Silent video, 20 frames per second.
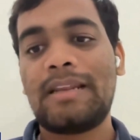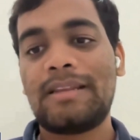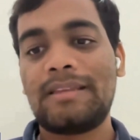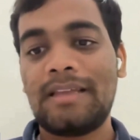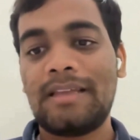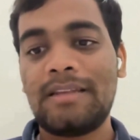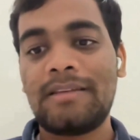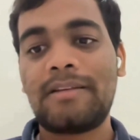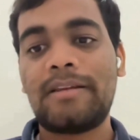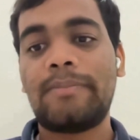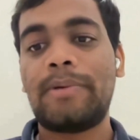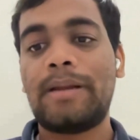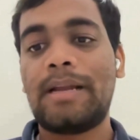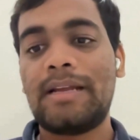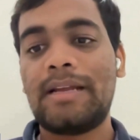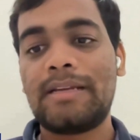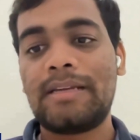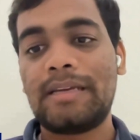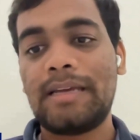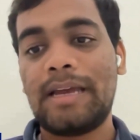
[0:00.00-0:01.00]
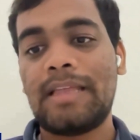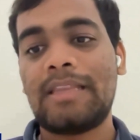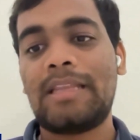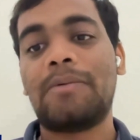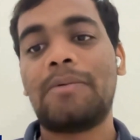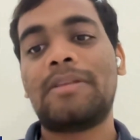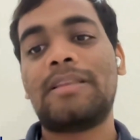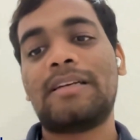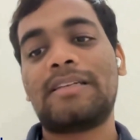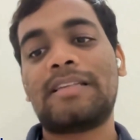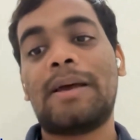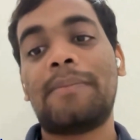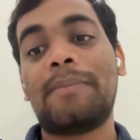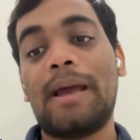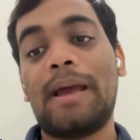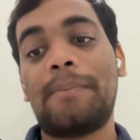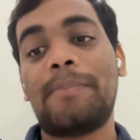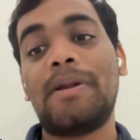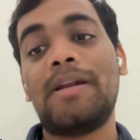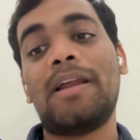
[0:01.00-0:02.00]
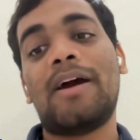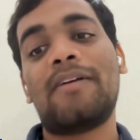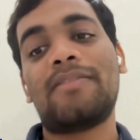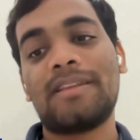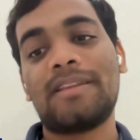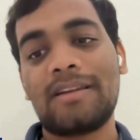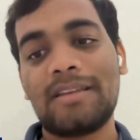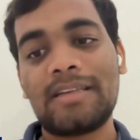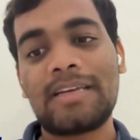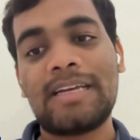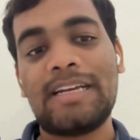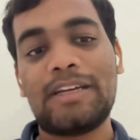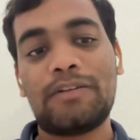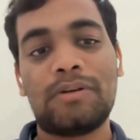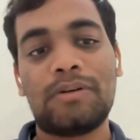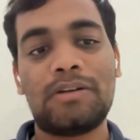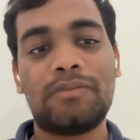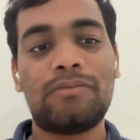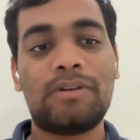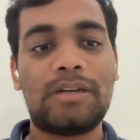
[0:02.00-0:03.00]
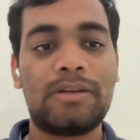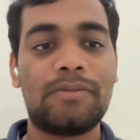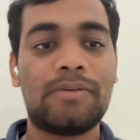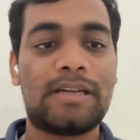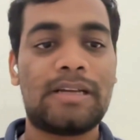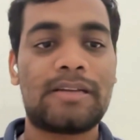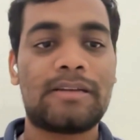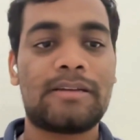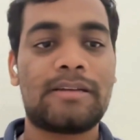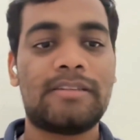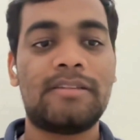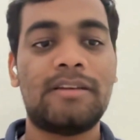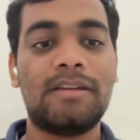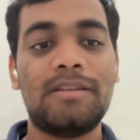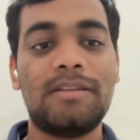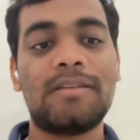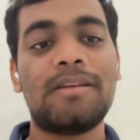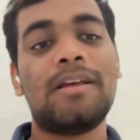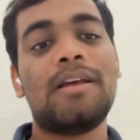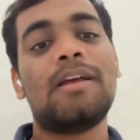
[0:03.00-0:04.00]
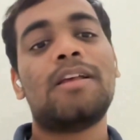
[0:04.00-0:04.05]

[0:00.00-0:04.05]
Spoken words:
and then IIIT Hyderabad exam happened after the GATE 2021 results.